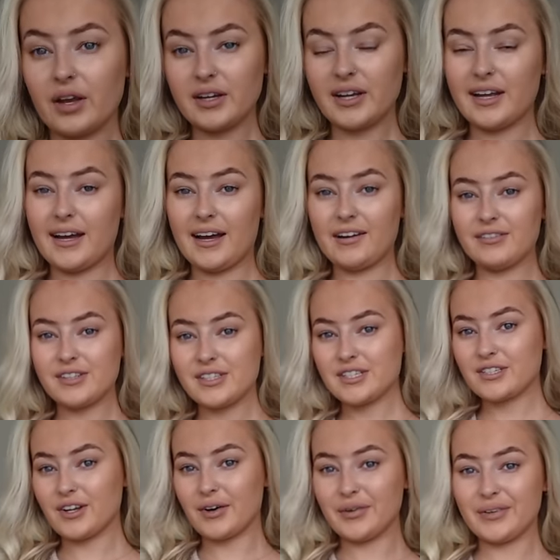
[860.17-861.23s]
Okay, I haven't
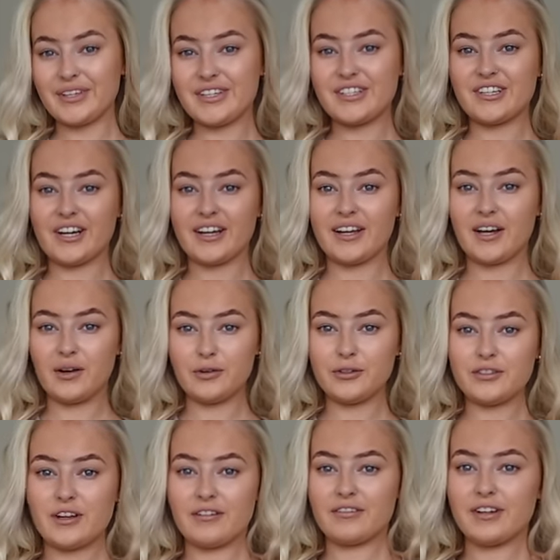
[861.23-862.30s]
styled this jacket. I would
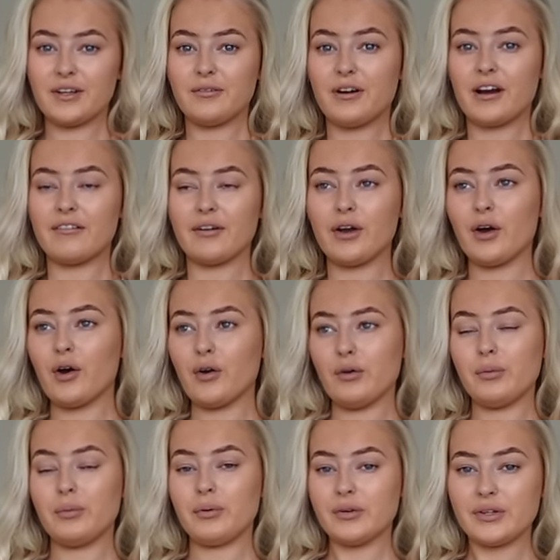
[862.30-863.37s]
definitely wear it
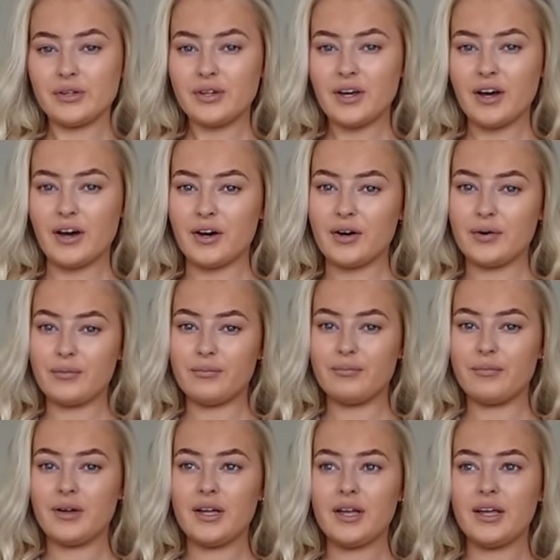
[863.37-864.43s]

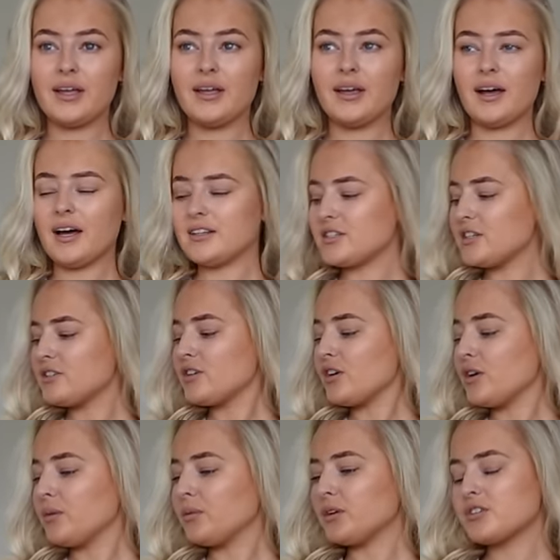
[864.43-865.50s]
open. I just
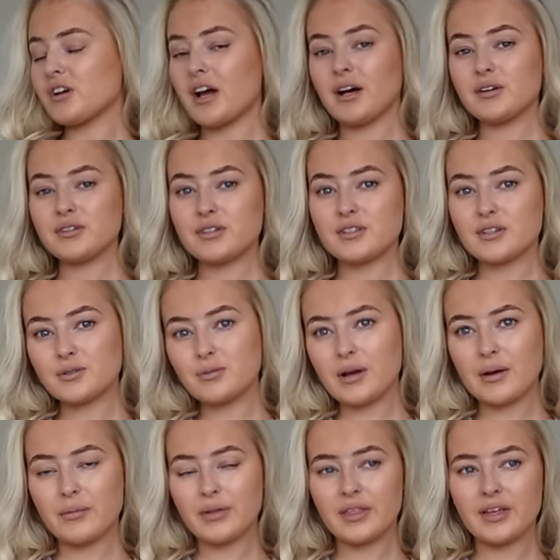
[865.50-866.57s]
don't know what trousers I'd
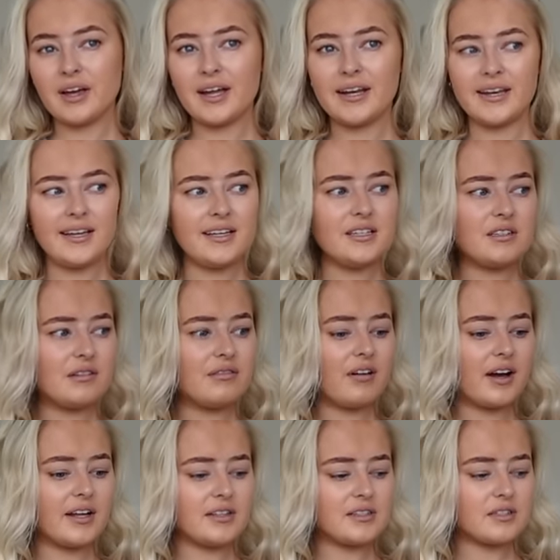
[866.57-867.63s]
wear with it. I need to
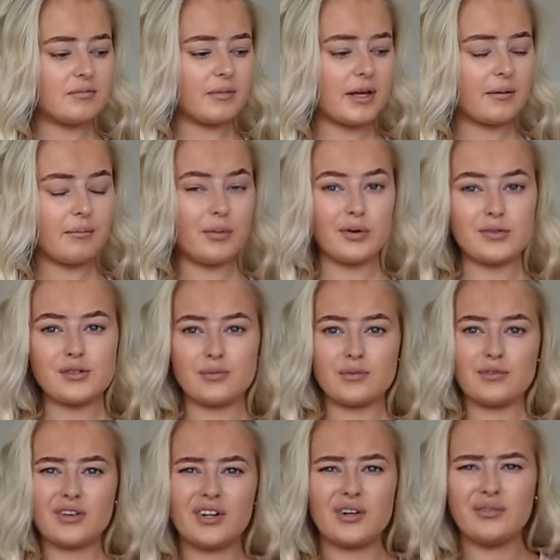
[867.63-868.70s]
find some like bottom.
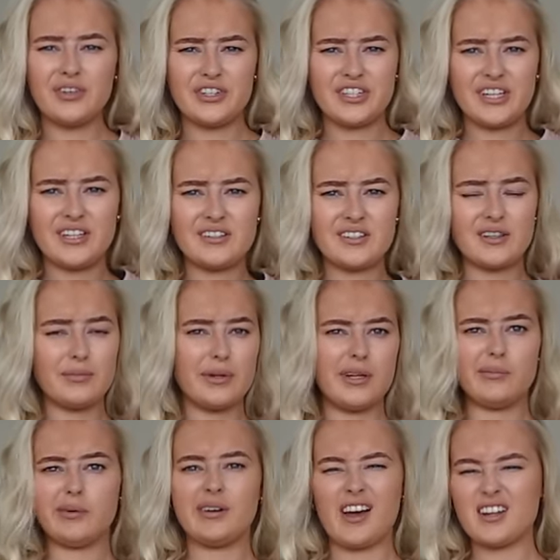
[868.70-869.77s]
I've got it on my jeans at the
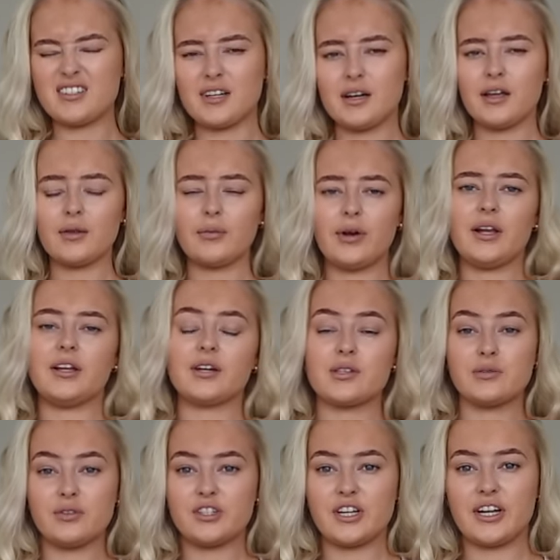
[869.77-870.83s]
minute, but I don't know the way it looks
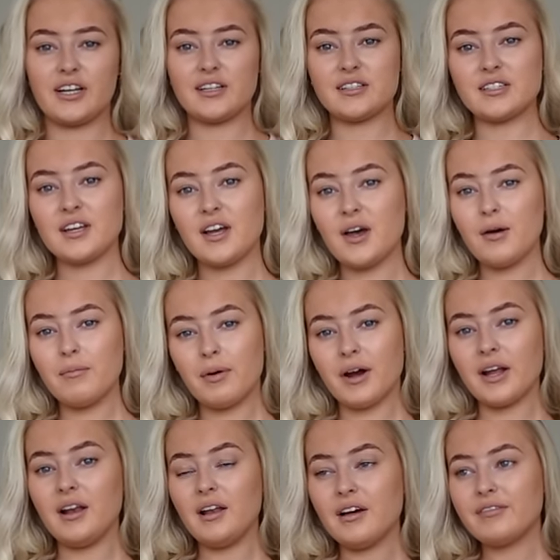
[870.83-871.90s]
for jeans. But
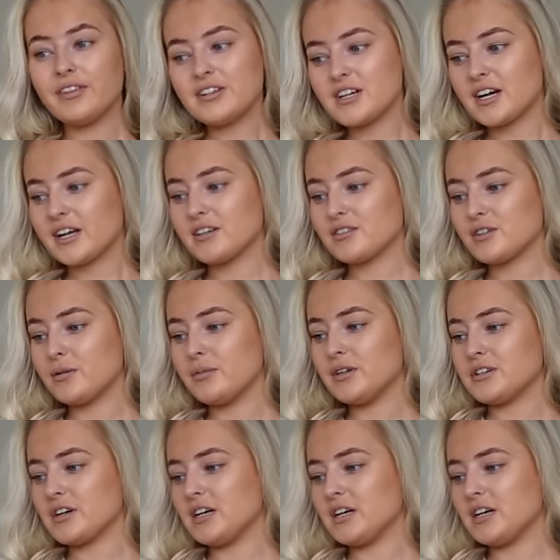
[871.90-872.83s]
I love the jacket so much.